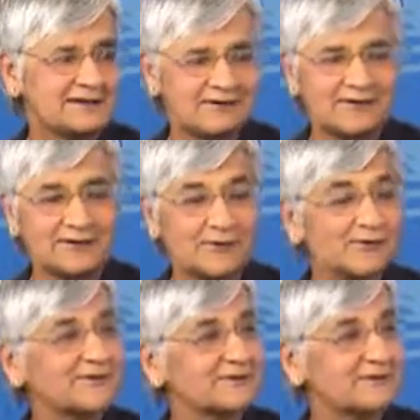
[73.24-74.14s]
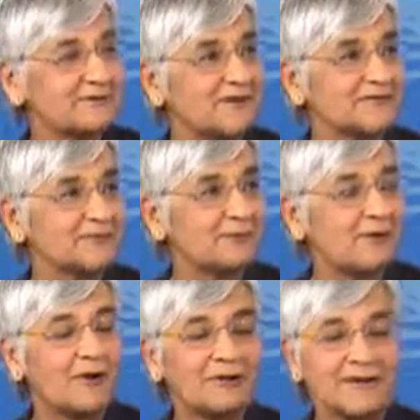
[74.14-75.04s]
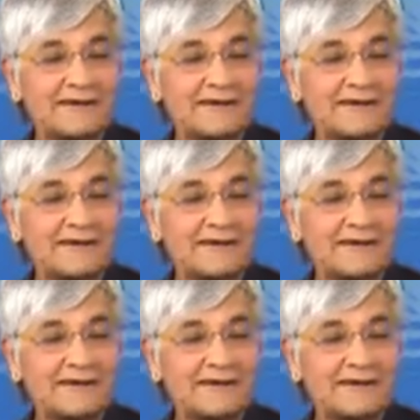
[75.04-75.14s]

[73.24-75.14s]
necrosis of the vessel wall or